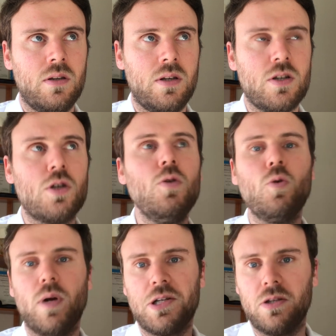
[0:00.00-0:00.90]
there's two
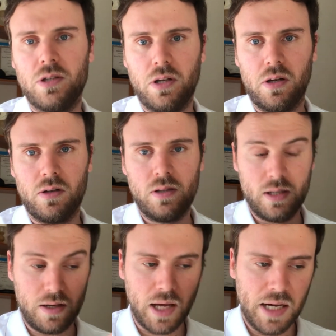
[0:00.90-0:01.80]
questions here
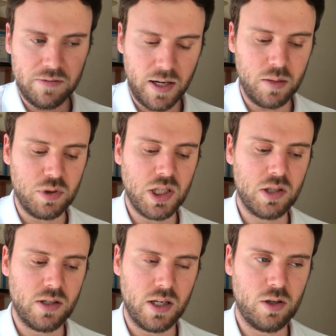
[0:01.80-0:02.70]
that I, I find
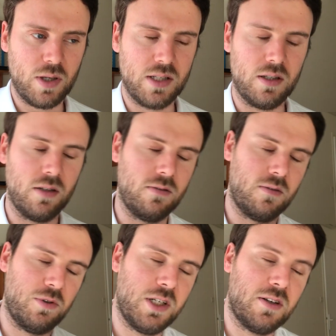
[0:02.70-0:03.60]
particularly interesting
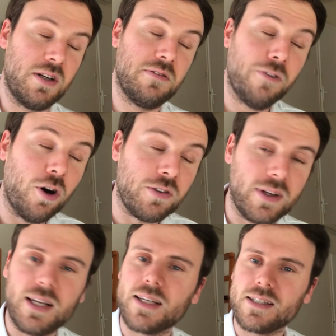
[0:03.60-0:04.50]
or particularly fun,
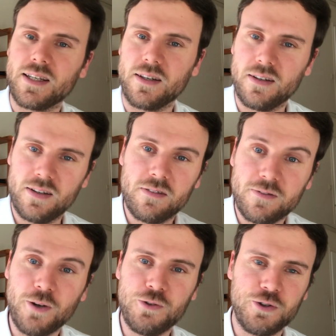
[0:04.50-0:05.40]
let's say,
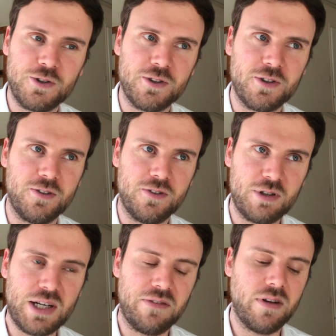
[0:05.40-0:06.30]
fun to, to, to, to
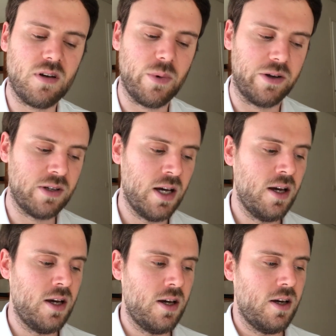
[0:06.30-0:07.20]
try to think about.
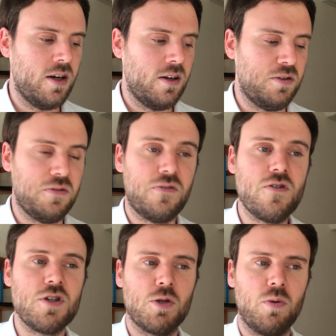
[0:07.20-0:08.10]
The
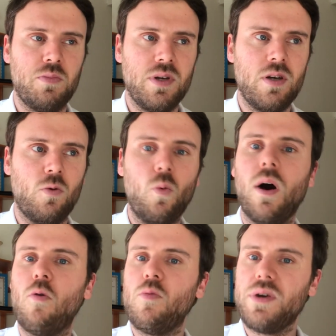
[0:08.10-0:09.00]
first would be
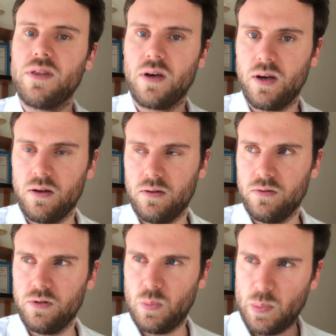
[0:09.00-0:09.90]
what would be the,
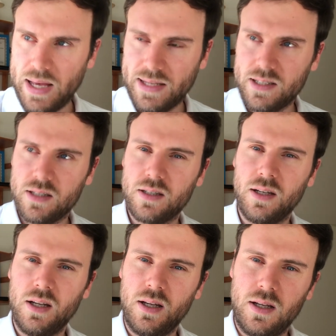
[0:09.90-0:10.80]
the best
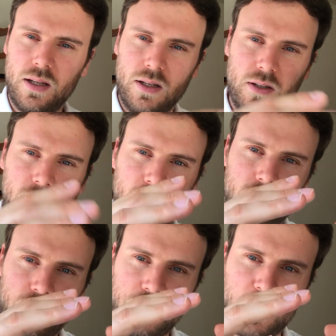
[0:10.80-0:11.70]

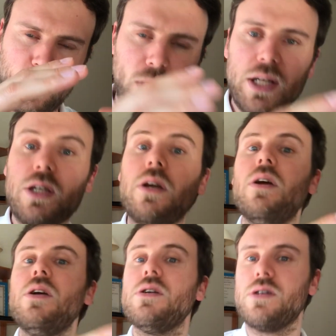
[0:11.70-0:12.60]

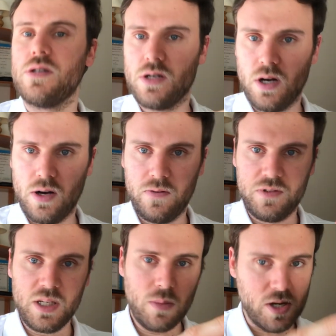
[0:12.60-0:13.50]
criterion of
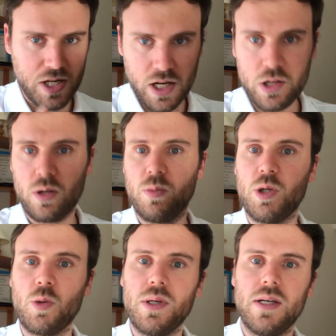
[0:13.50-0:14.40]
demarcation
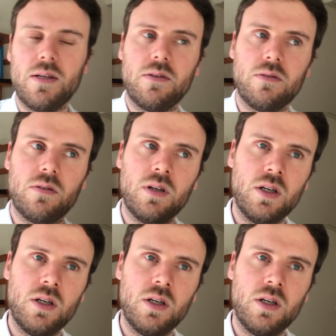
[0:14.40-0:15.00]
between